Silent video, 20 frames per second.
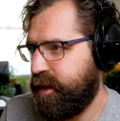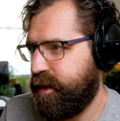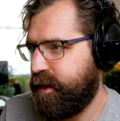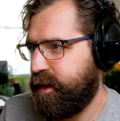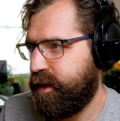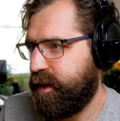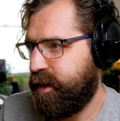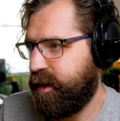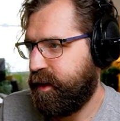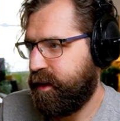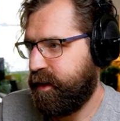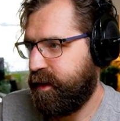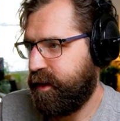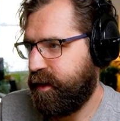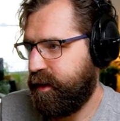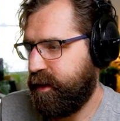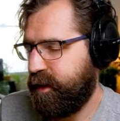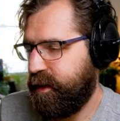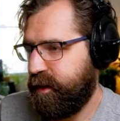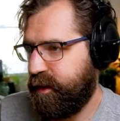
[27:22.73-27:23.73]

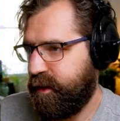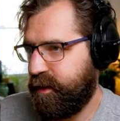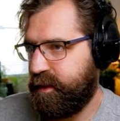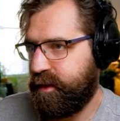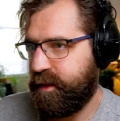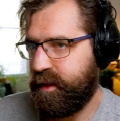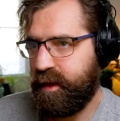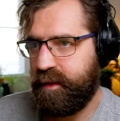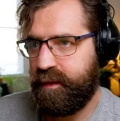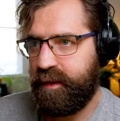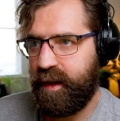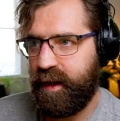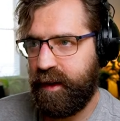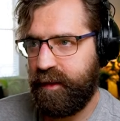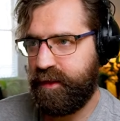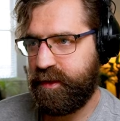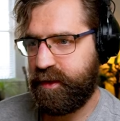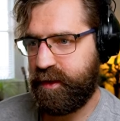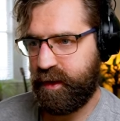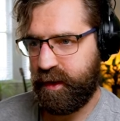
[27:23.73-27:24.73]
So that
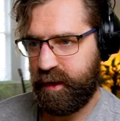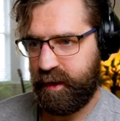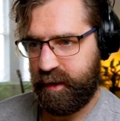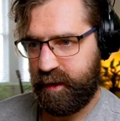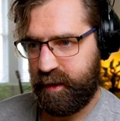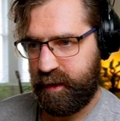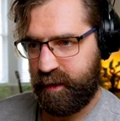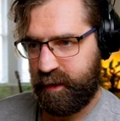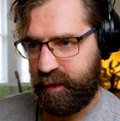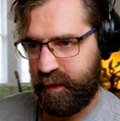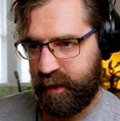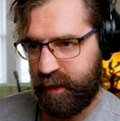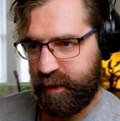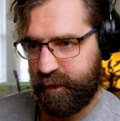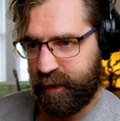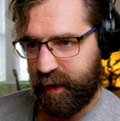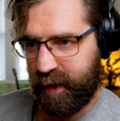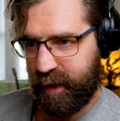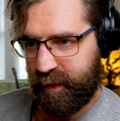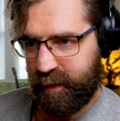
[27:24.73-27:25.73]
5's done. This
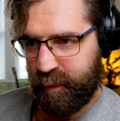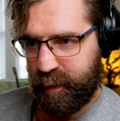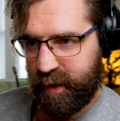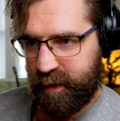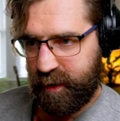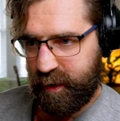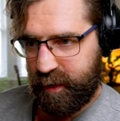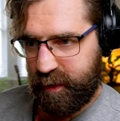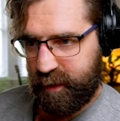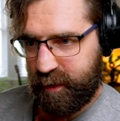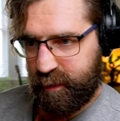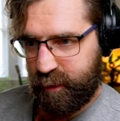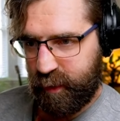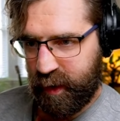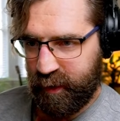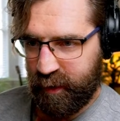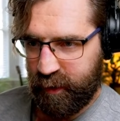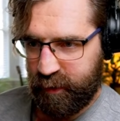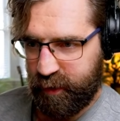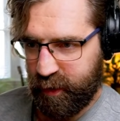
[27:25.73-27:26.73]
5 can be done as
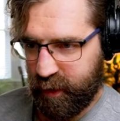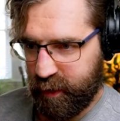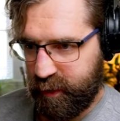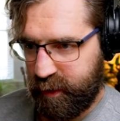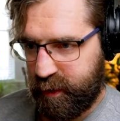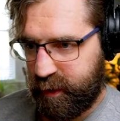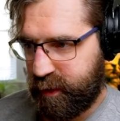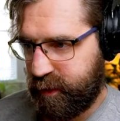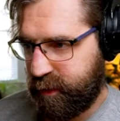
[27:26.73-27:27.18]
well, not done.